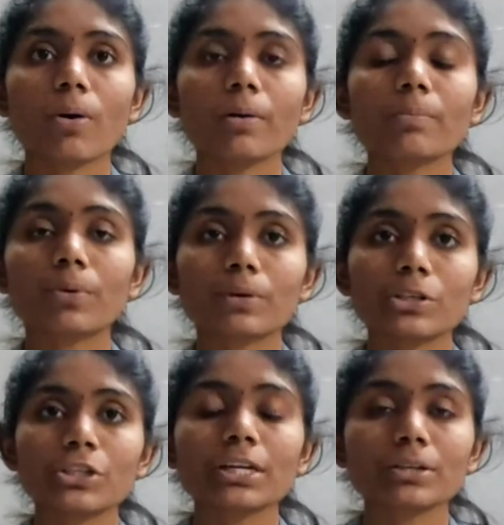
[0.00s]
for
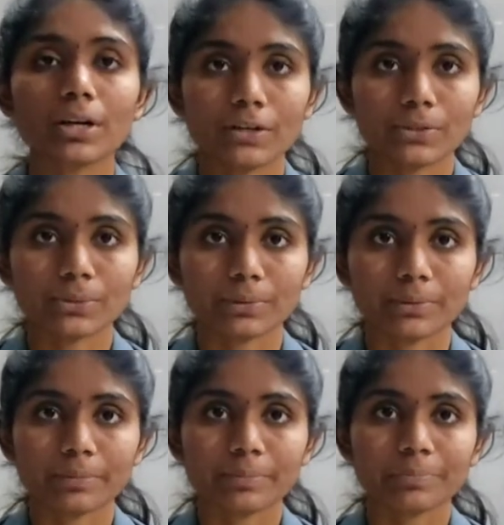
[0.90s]
pollution control.
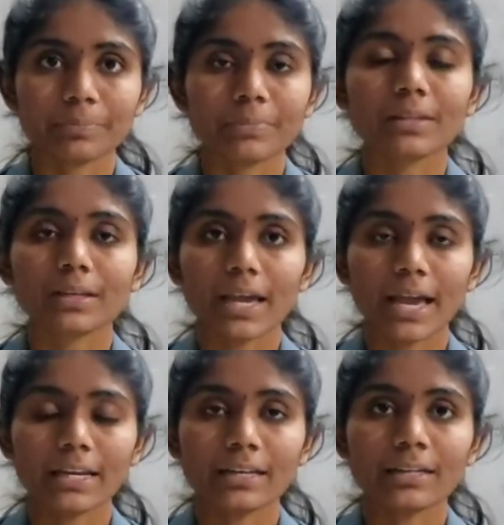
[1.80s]

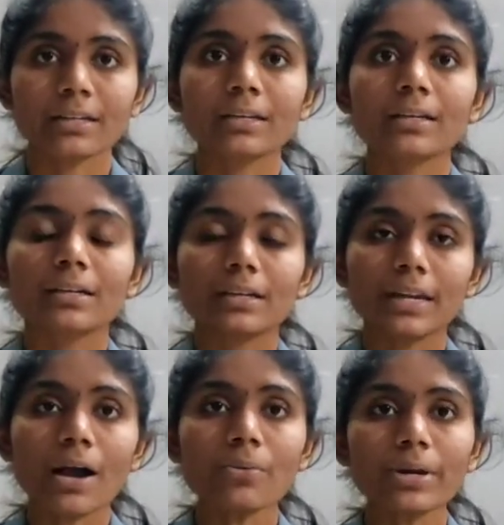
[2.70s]
And
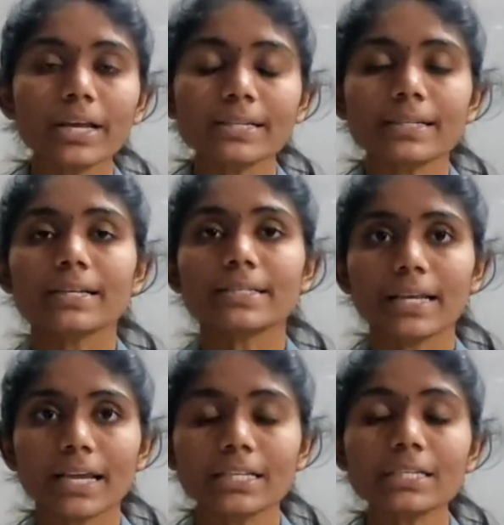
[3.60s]
nowadays
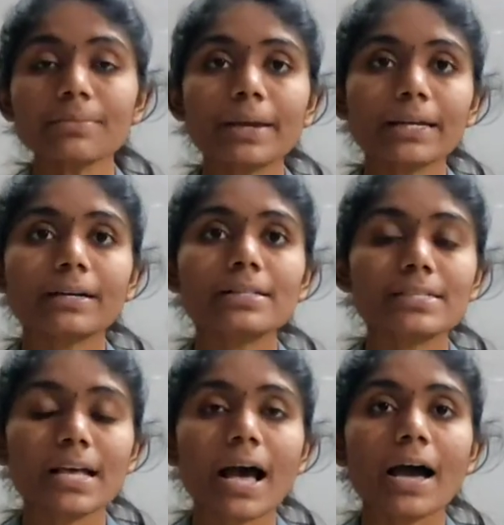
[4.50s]
CNG
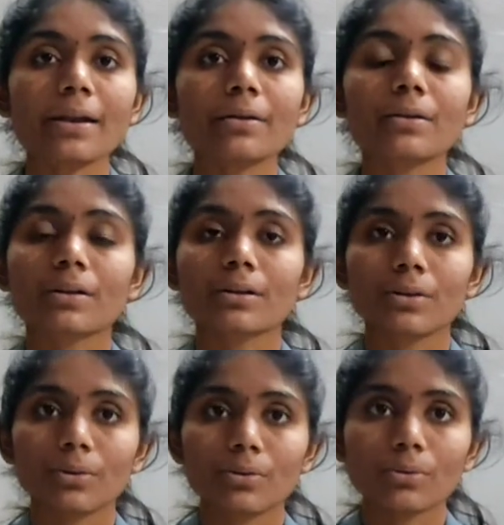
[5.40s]
vehicles are
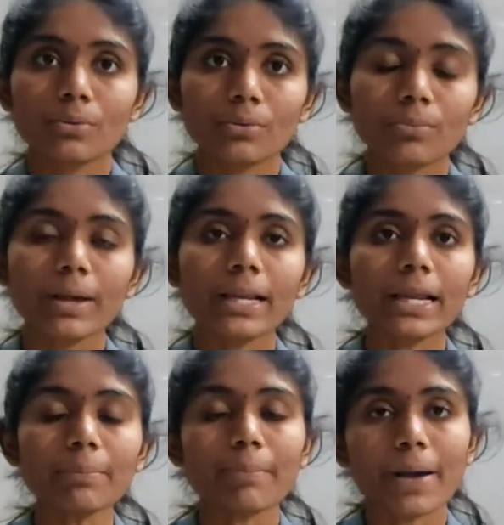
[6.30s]

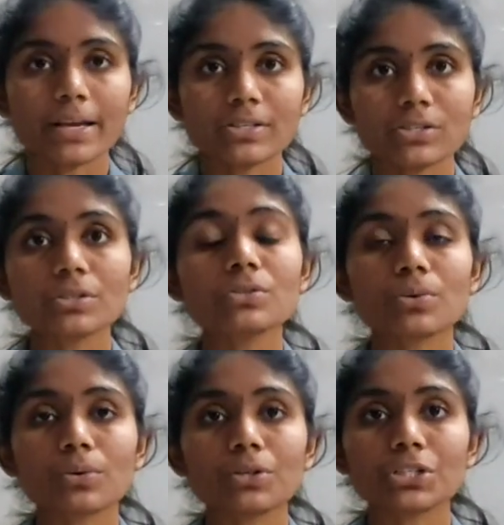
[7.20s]
very best
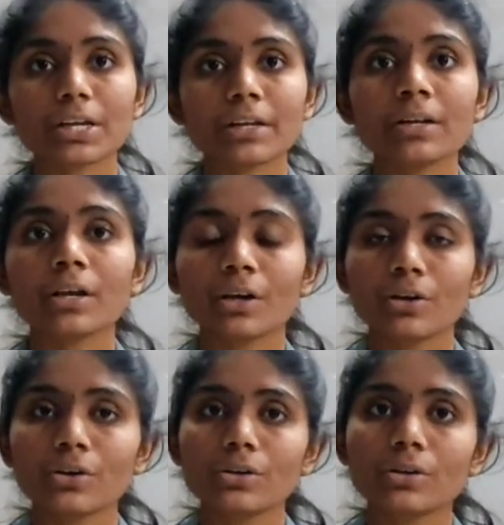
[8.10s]
solution
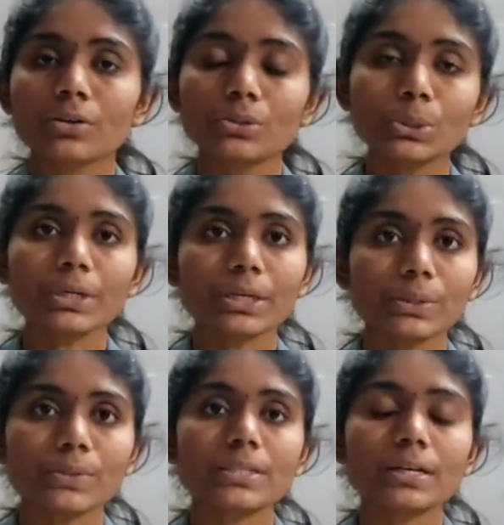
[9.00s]
to
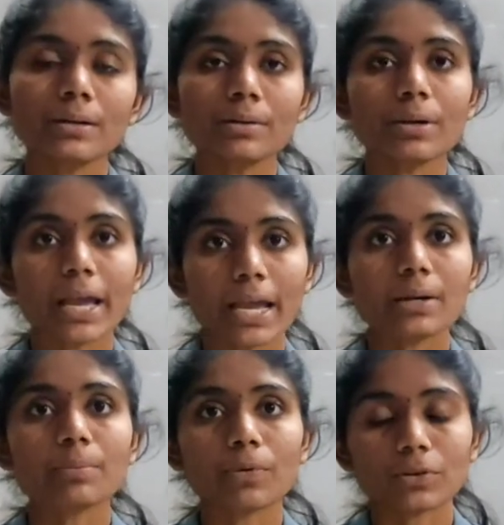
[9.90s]
reduce the
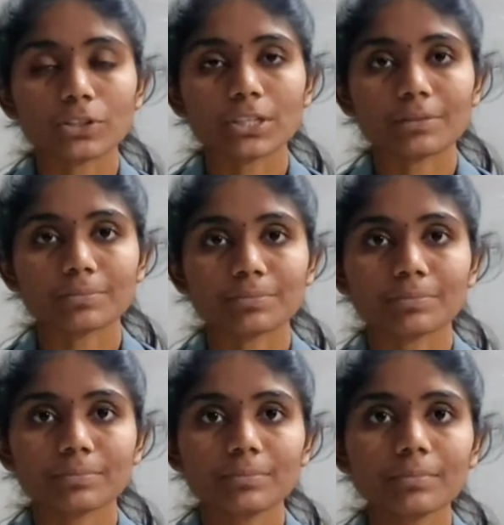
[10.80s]
air pollution.
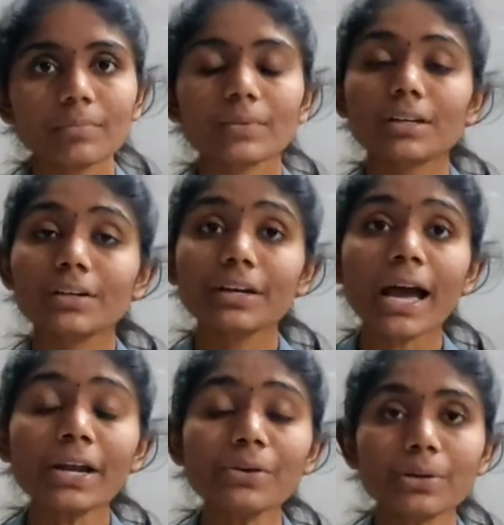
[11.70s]

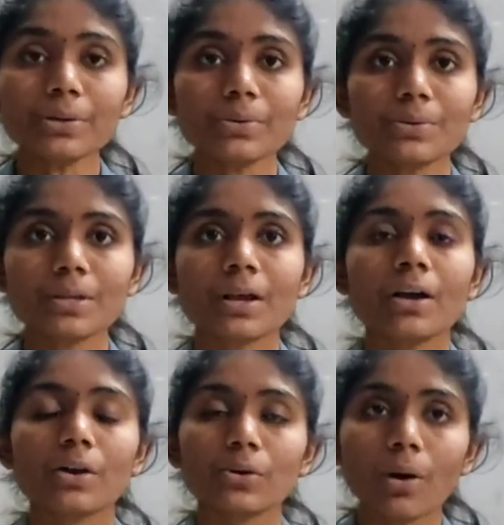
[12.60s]
Try to use
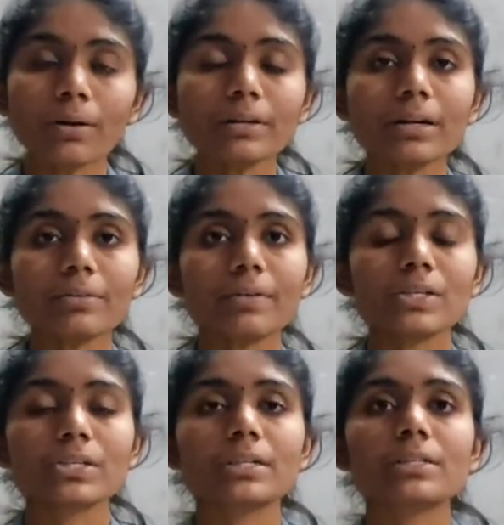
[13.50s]

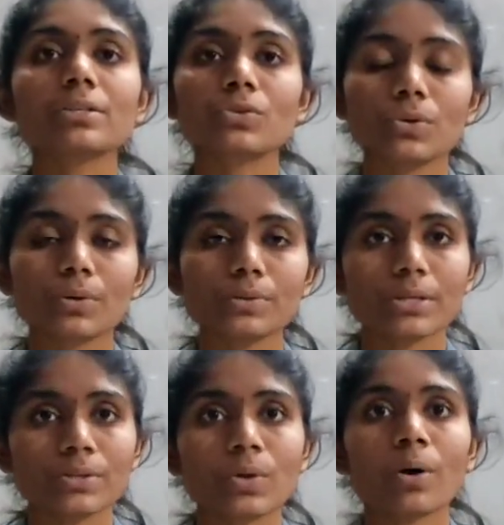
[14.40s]
non-conventional
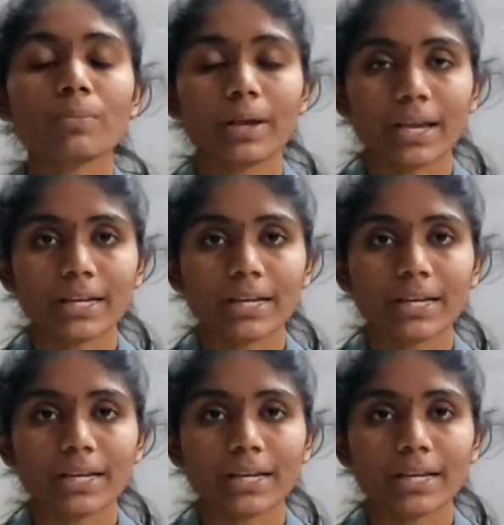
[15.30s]
sources of